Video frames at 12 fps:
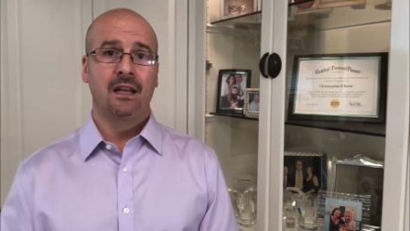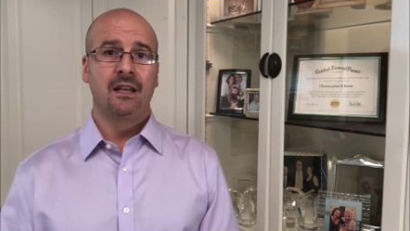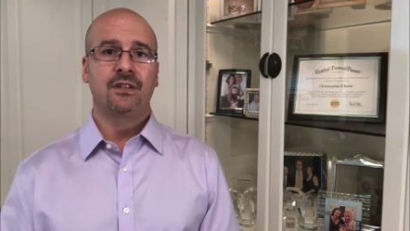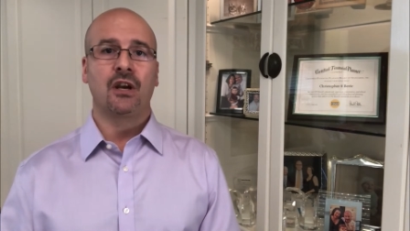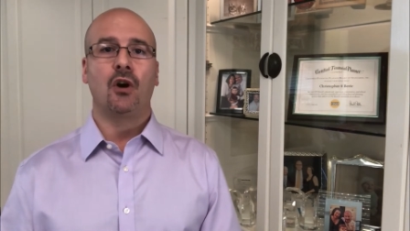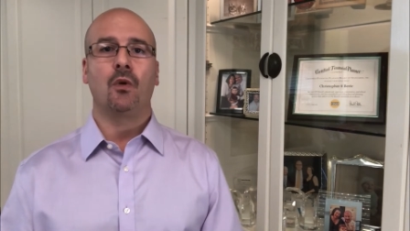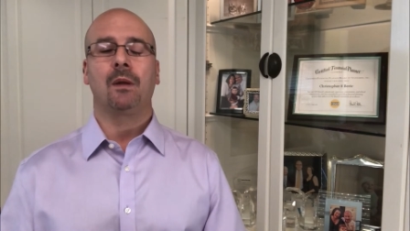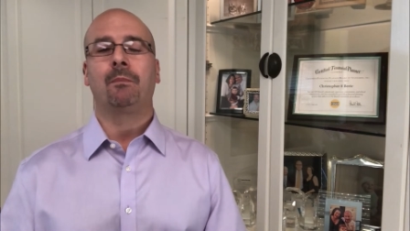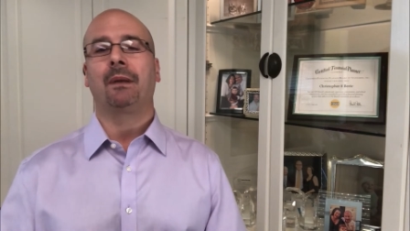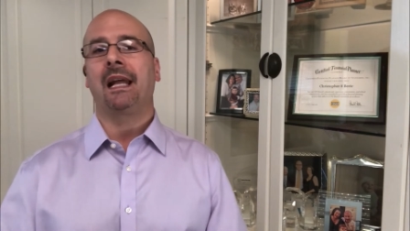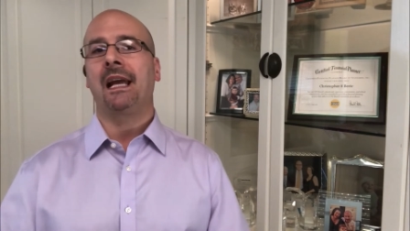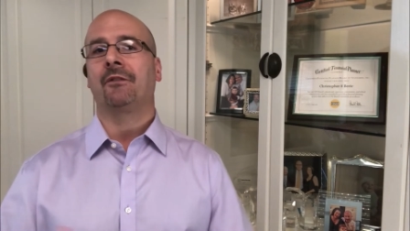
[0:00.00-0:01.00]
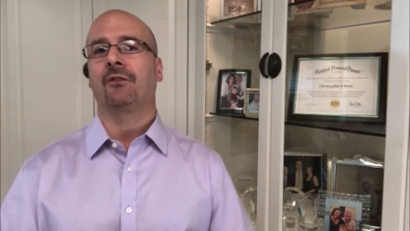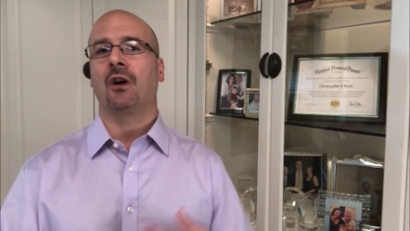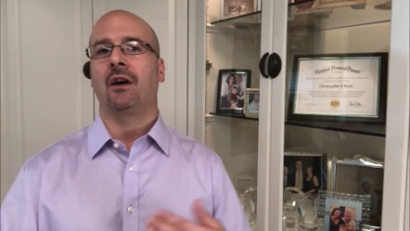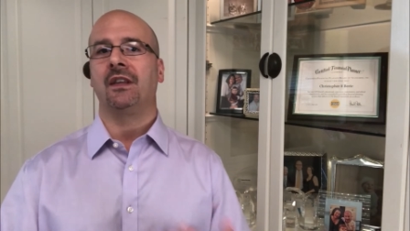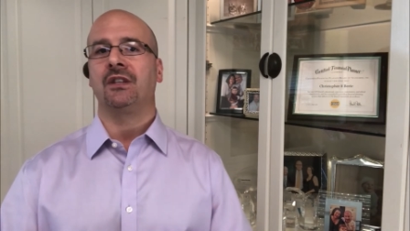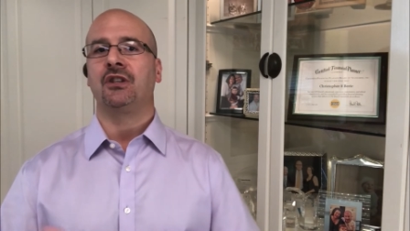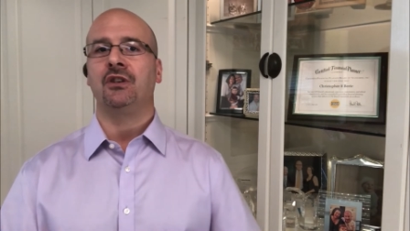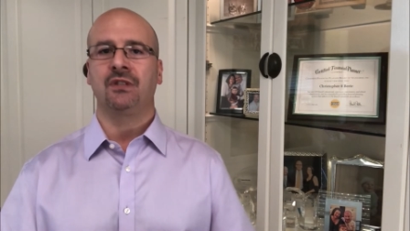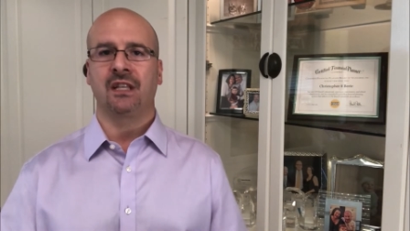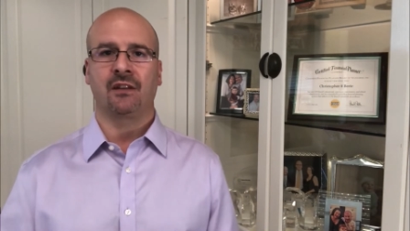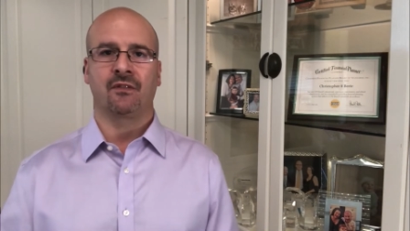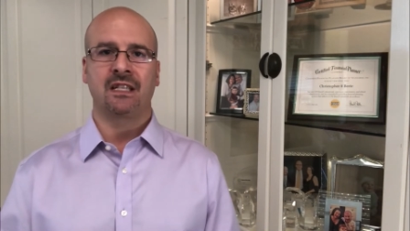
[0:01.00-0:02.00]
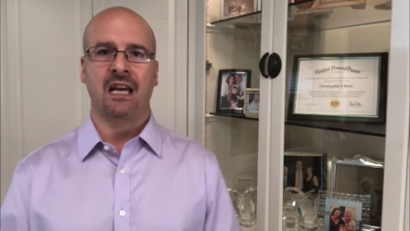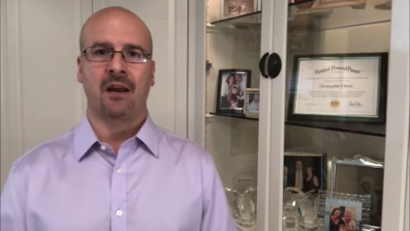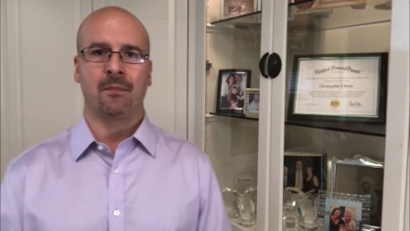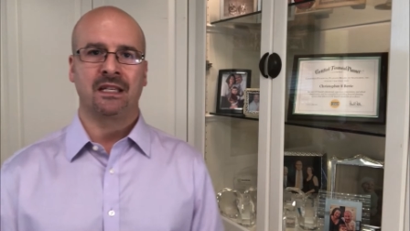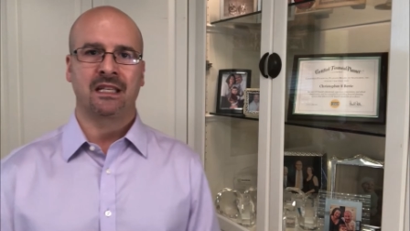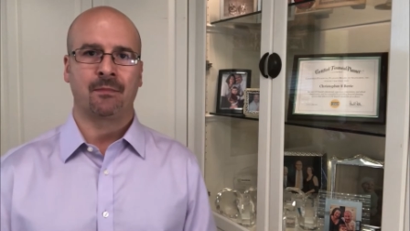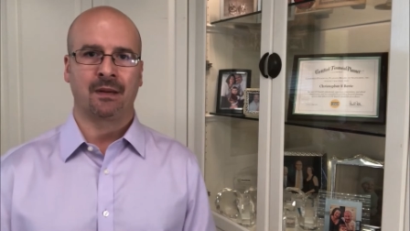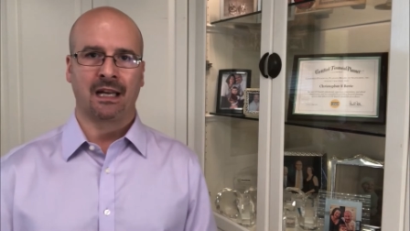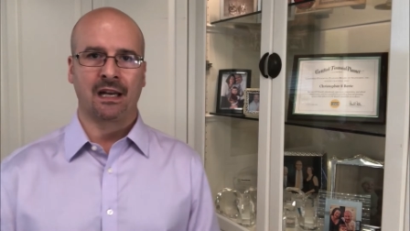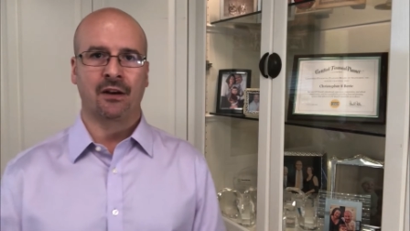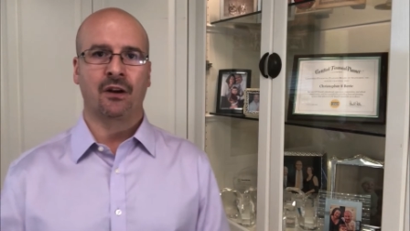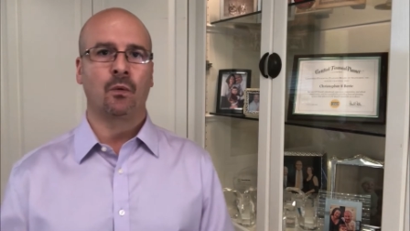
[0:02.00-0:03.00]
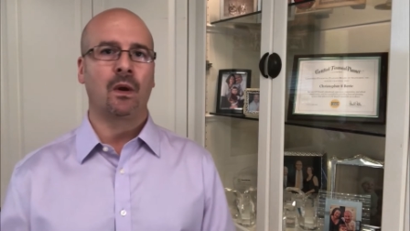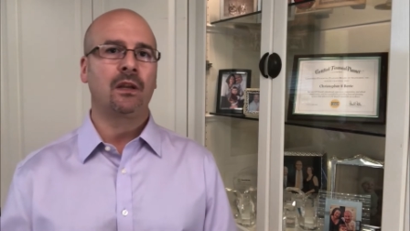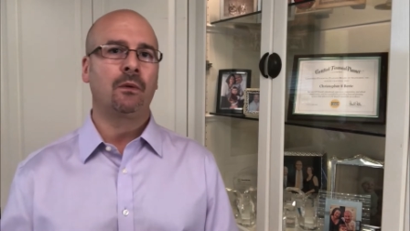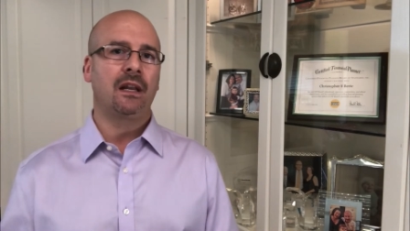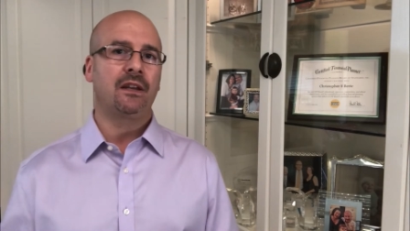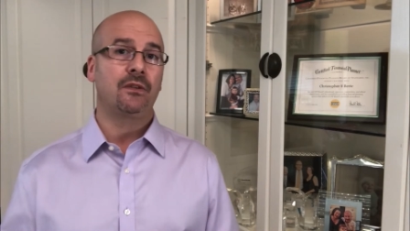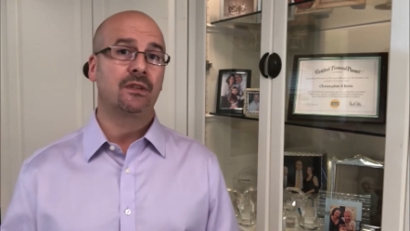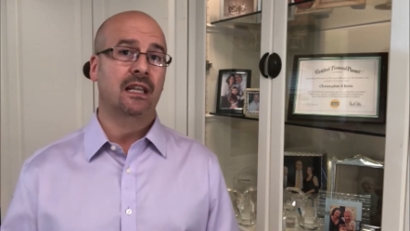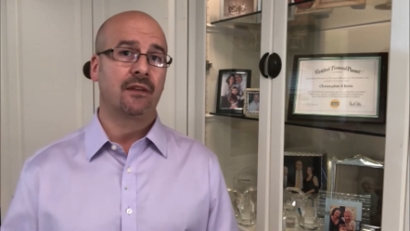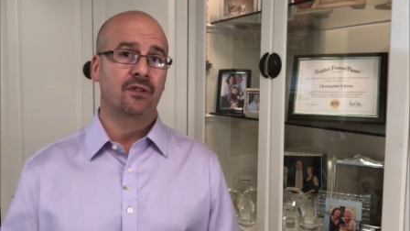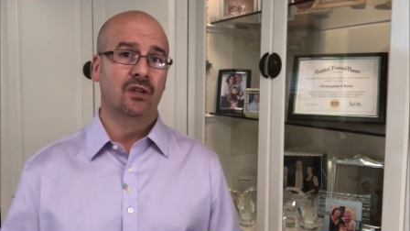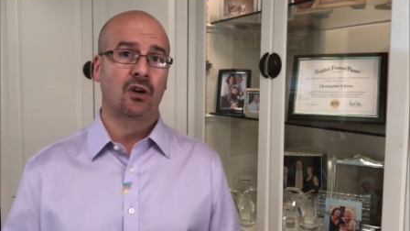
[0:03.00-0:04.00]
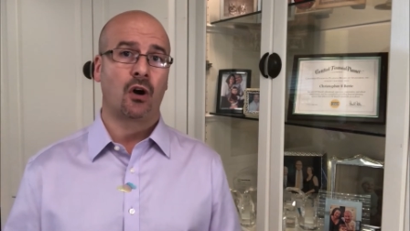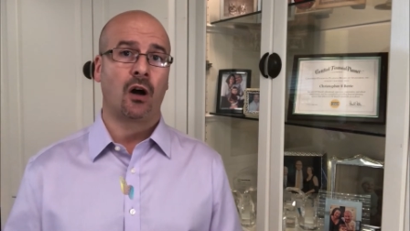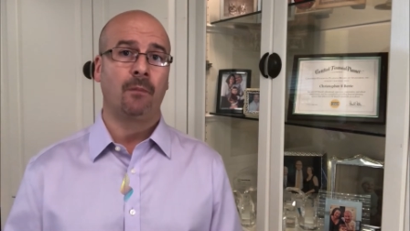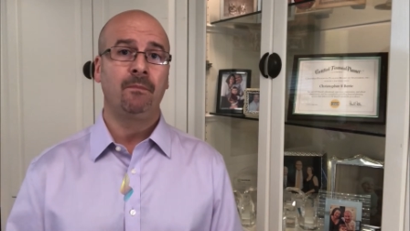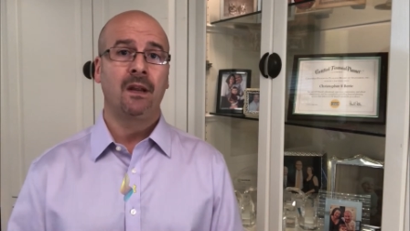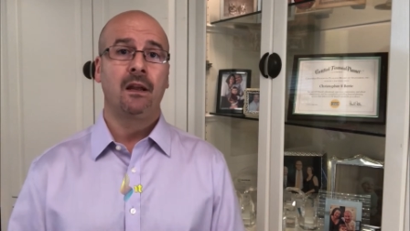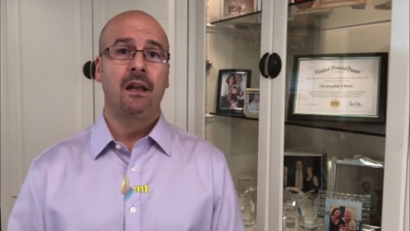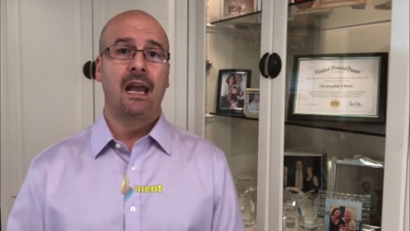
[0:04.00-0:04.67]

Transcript: So we plan for all this using the retirement simulator, and what you want to do is give us a call